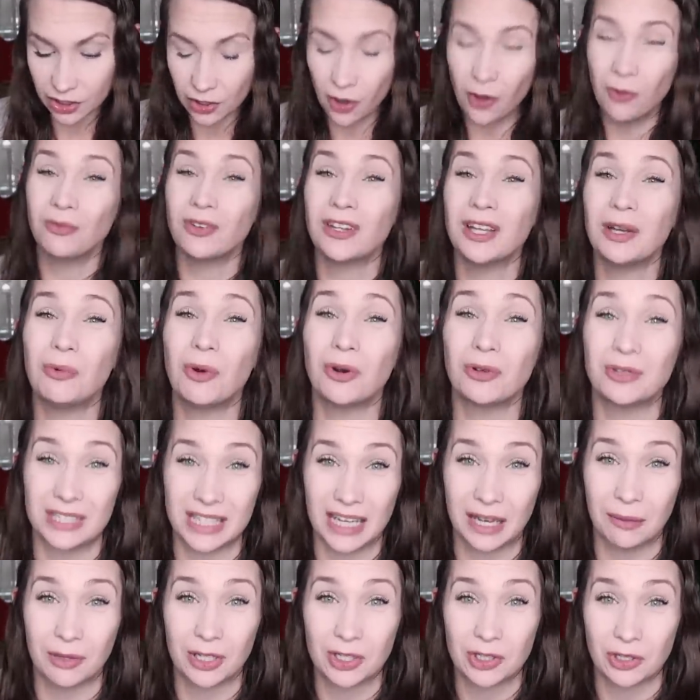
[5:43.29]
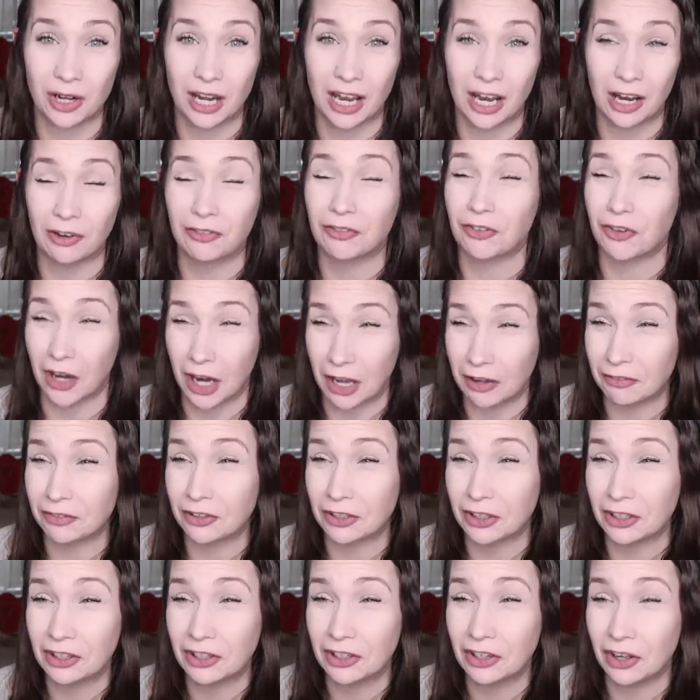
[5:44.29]
Hopefully it won't damage her hair
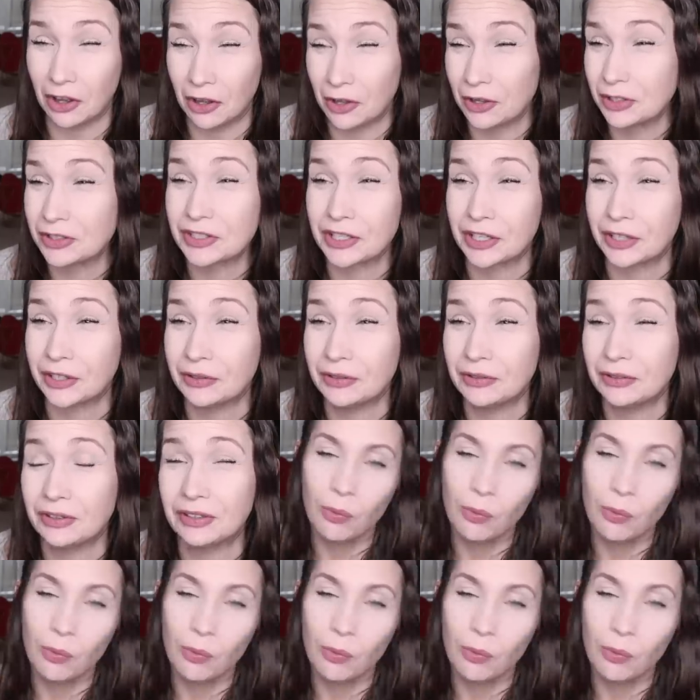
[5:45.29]
forever also.